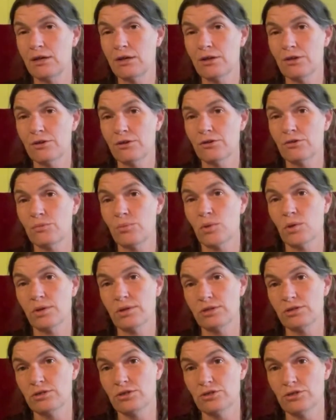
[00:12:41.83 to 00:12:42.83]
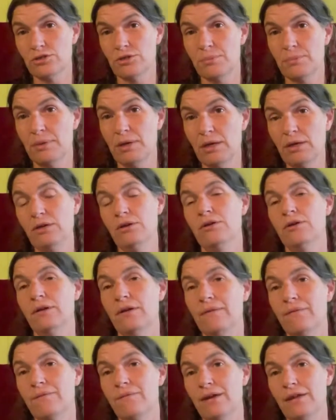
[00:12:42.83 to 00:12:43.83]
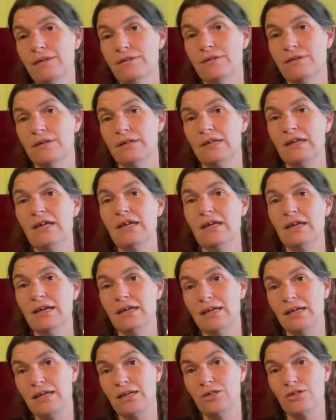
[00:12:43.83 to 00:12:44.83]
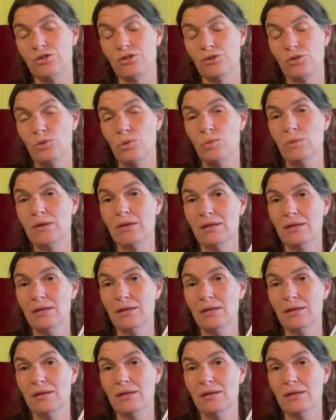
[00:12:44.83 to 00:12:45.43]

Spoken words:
there's more than just your partner invested in you